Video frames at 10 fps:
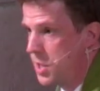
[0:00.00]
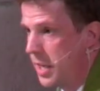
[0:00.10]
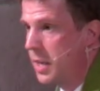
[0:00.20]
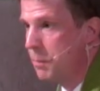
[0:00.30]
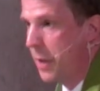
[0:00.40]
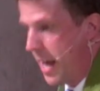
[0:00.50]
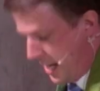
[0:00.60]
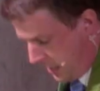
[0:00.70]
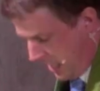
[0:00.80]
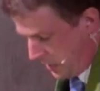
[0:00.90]
to
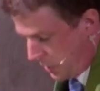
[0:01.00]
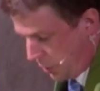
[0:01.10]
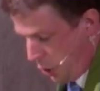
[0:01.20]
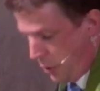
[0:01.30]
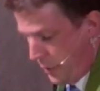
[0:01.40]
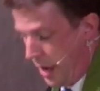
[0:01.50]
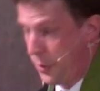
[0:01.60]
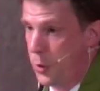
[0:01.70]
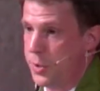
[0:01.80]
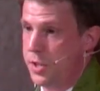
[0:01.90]
impact and serve
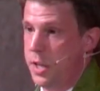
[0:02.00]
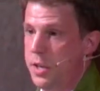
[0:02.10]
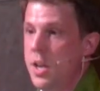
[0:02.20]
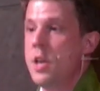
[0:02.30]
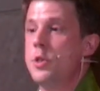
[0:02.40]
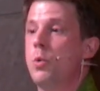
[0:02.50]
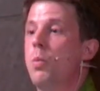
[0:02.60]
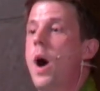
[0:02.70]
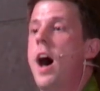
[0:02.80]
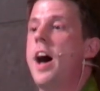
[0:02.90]
others. The, the
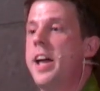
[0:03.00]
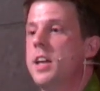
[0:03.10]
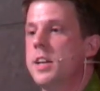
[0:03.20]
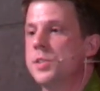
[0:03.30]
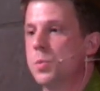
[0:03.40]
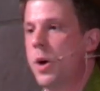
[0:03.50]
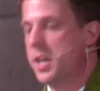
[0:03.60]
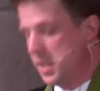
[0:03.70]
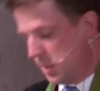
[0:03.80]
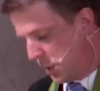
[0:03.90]
why is what
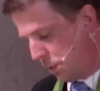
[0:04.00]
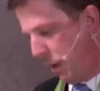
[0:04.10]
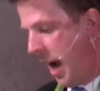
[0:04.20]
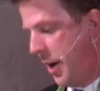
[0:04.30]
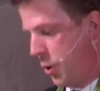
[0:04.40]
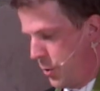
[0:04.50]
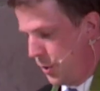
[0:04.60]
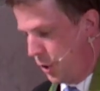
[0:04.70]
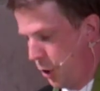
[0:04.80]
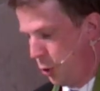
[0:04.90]

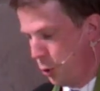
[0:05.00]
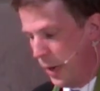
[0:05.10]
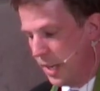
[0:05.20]
inspires you.